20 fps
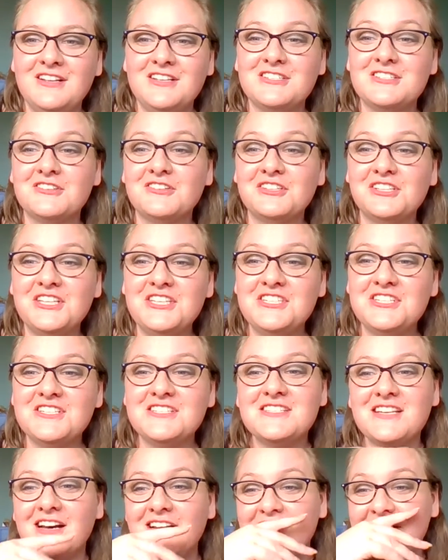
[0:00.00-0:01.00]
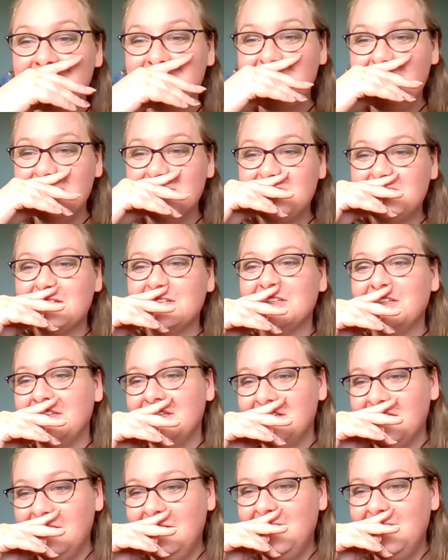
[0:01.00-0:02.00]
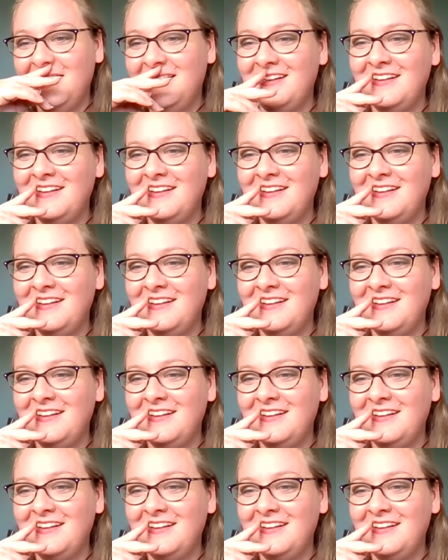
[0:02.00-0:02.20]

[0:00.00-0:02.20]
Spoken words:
So Alicia's unintentionally done.